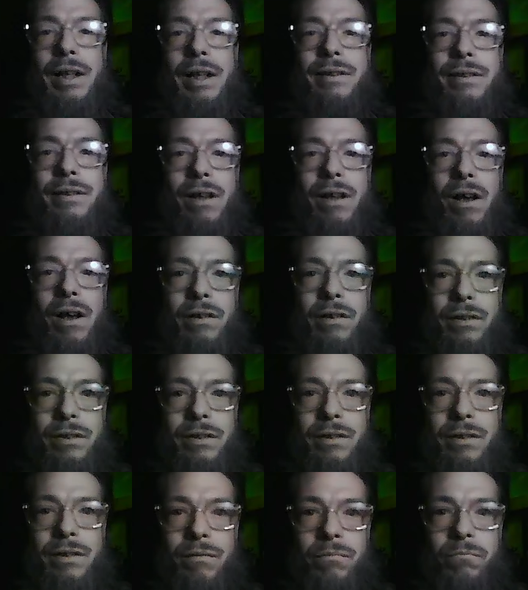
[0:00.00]

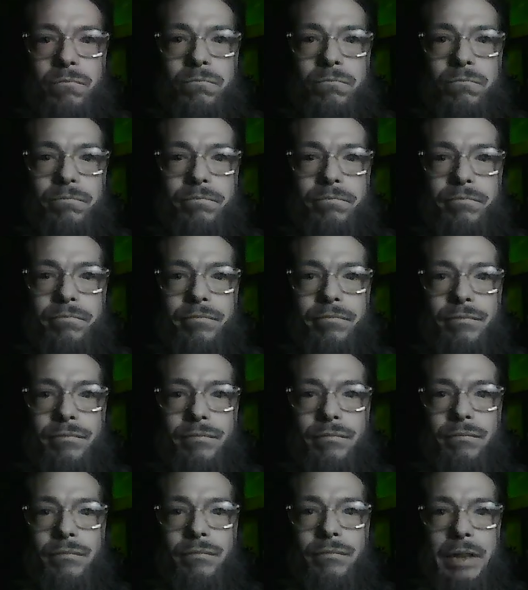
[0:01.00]
sucks.
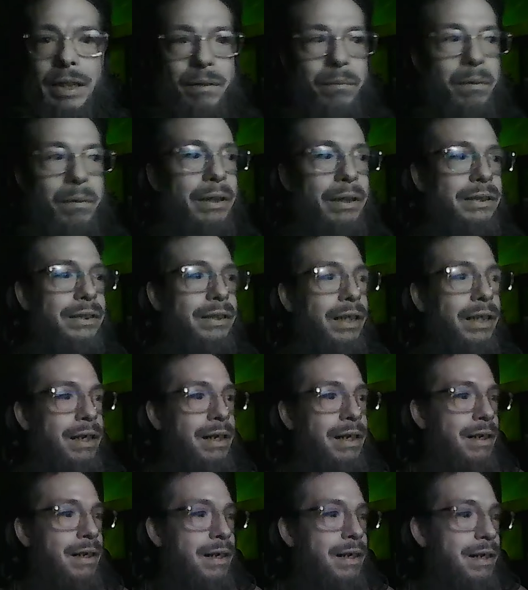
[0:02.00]
But,
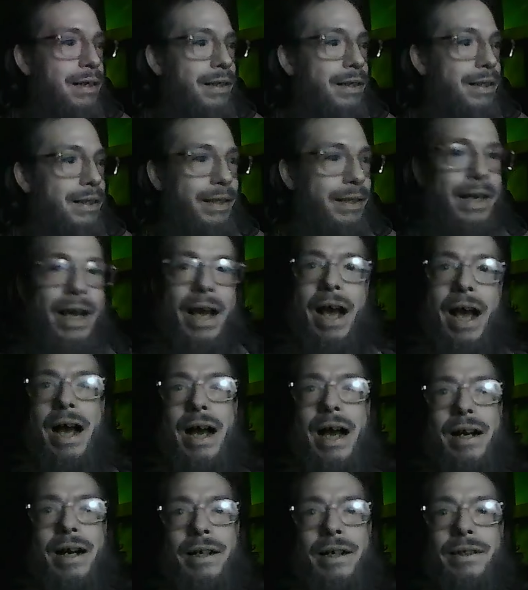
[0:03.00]
yeah.
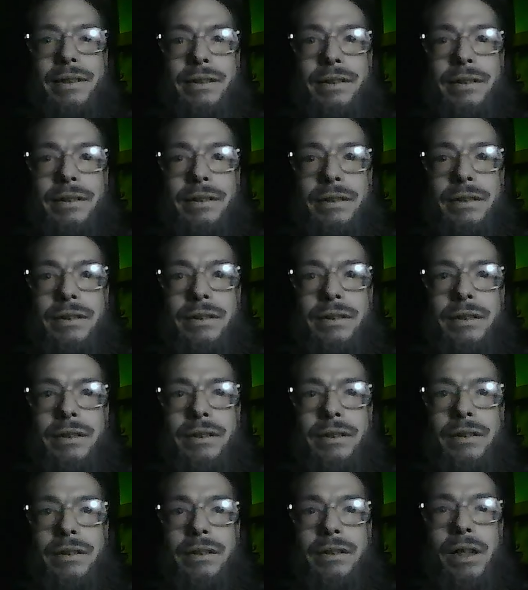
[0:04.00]

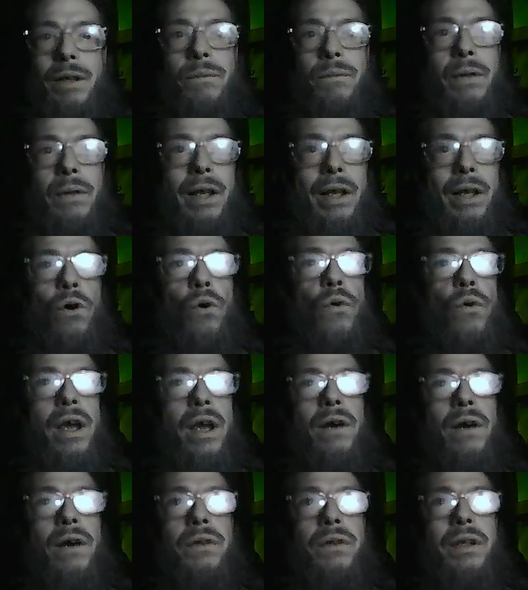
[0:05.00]
If they go
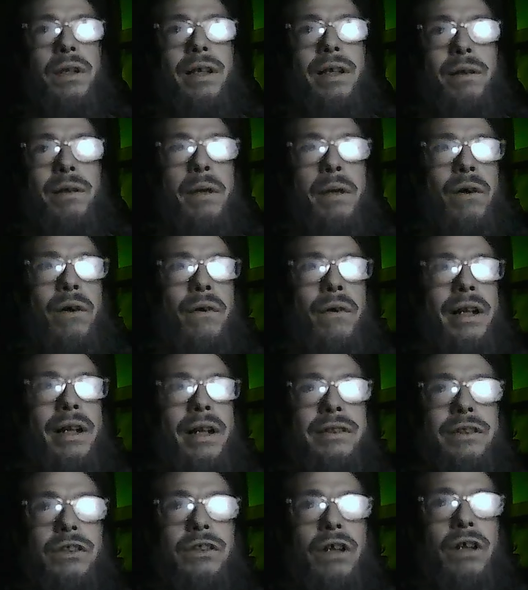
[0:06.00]
away with the ubiquity
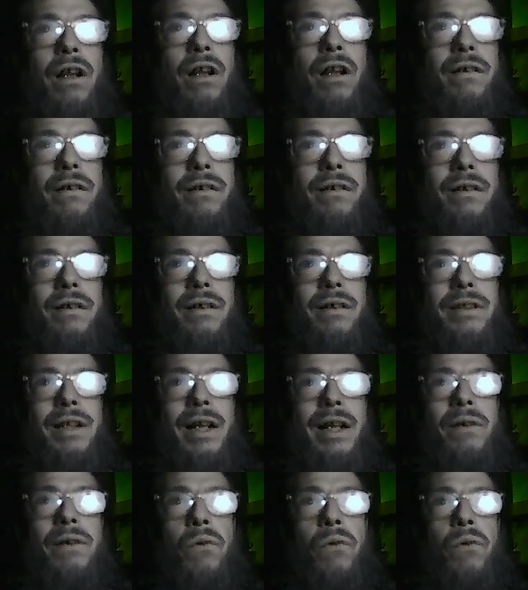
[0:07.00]
installer,
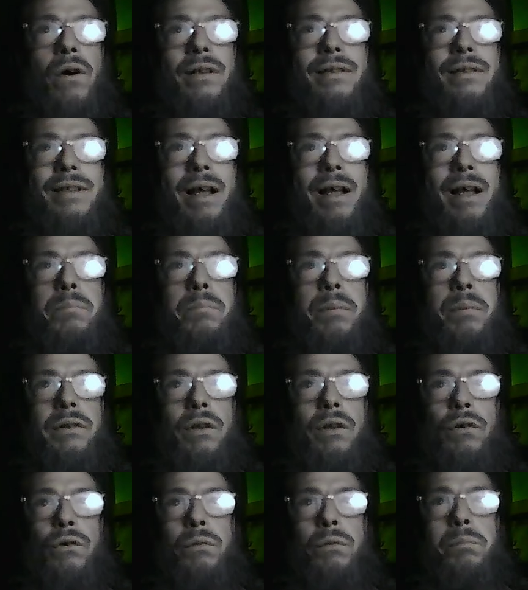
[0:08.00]
that avoids that
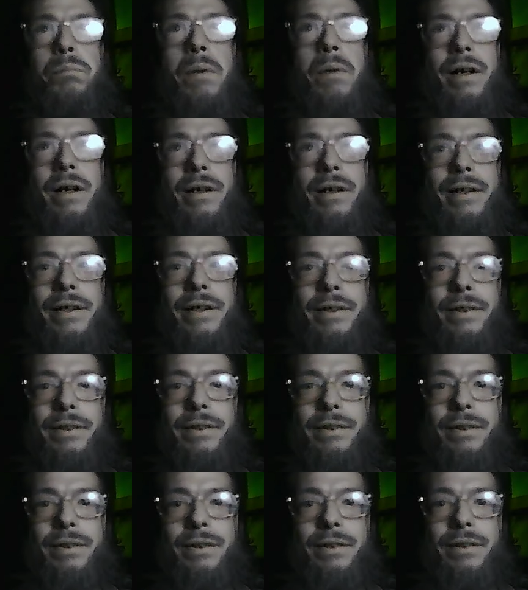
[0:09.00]
bootloader bug.
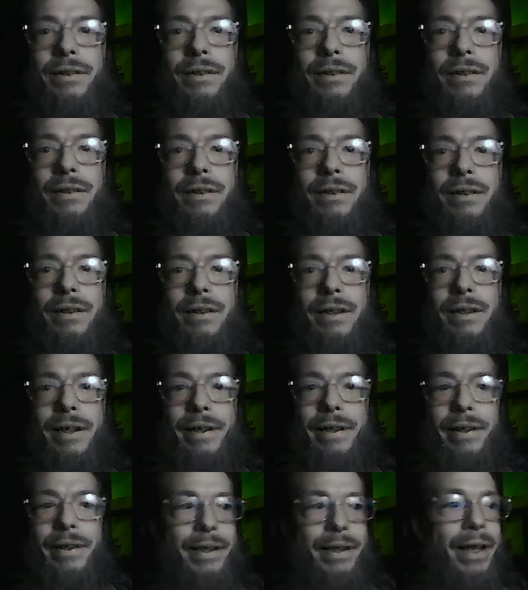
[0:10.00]

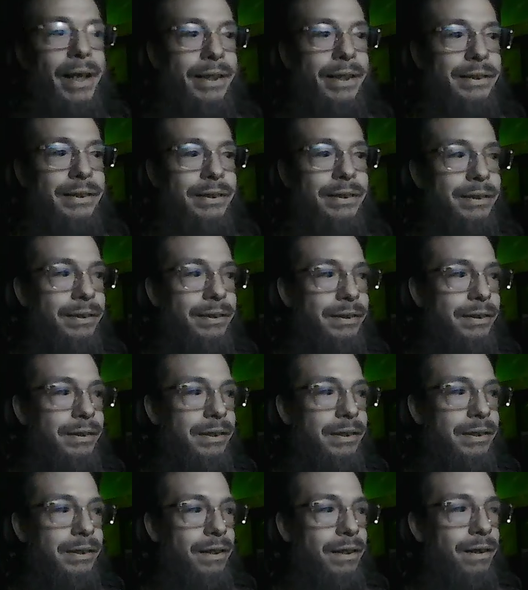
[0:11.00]
And then,
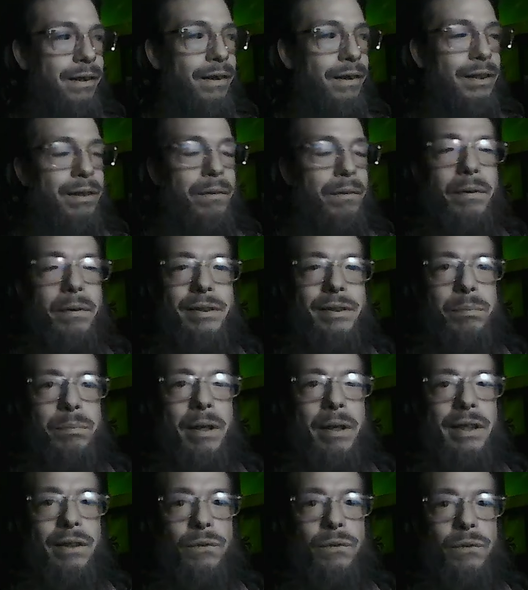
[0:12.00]
number
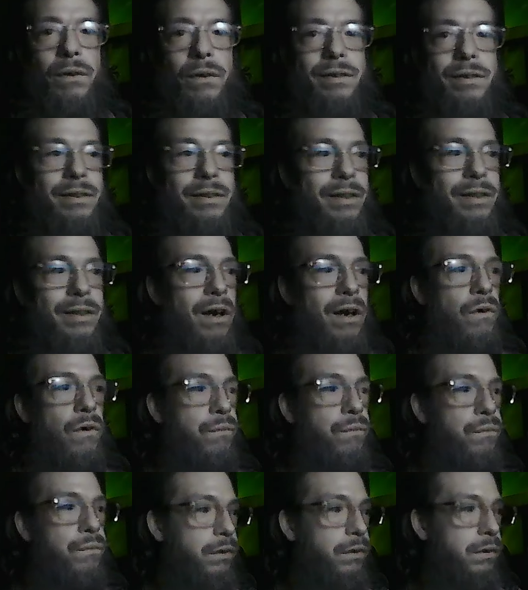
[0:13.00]
speaks for
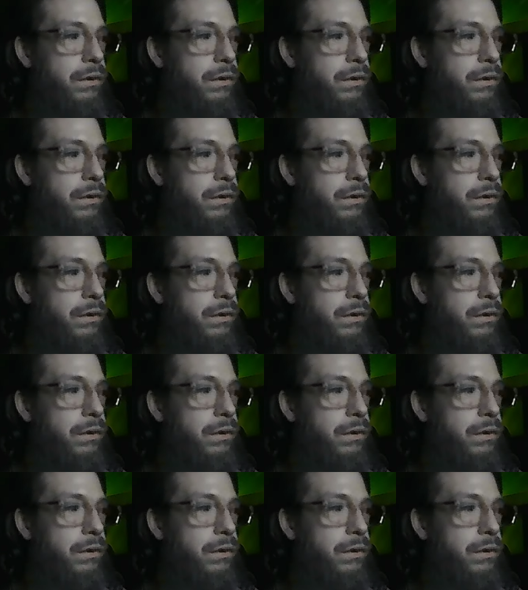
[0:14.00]
itself.